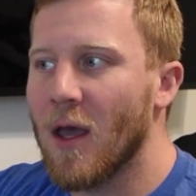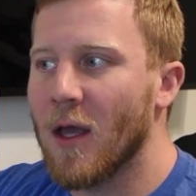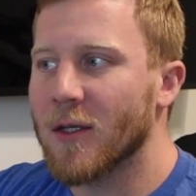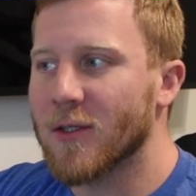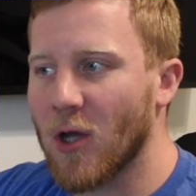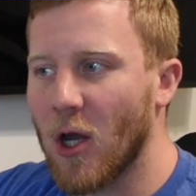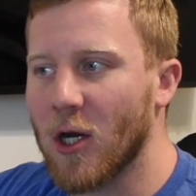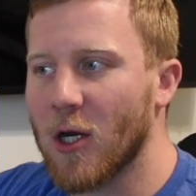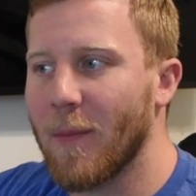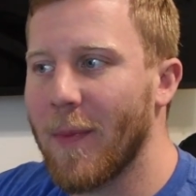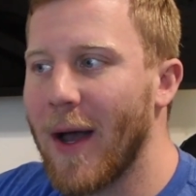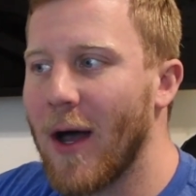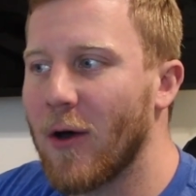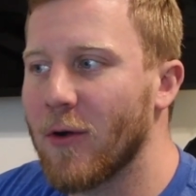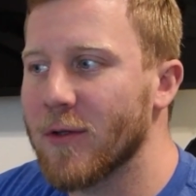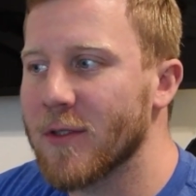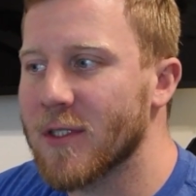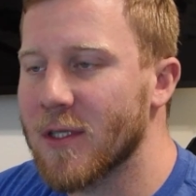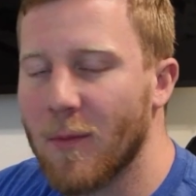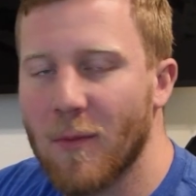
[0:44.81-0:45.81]
talk
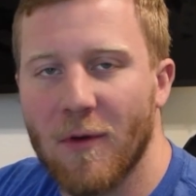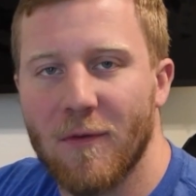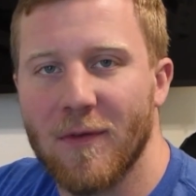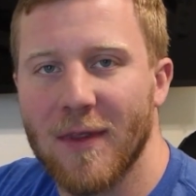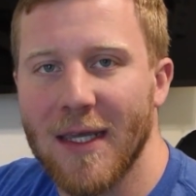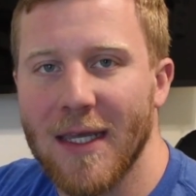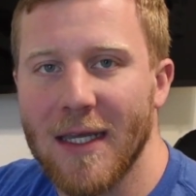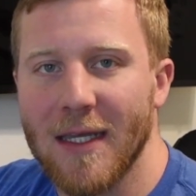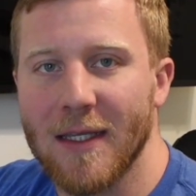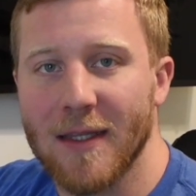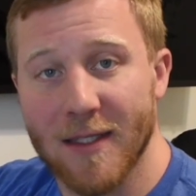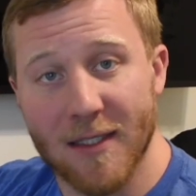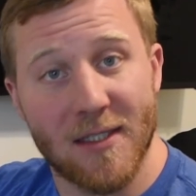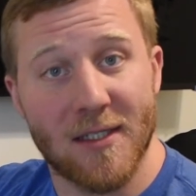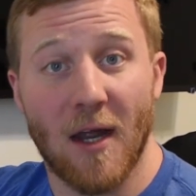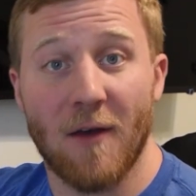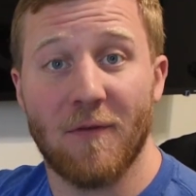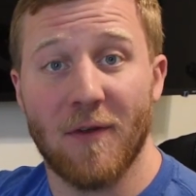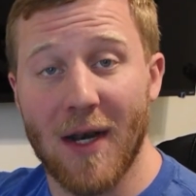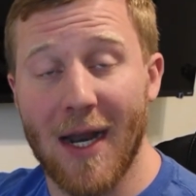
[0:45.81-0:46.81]
about some of the
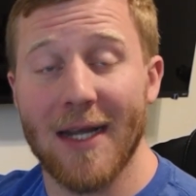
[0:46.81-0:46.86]
stuff that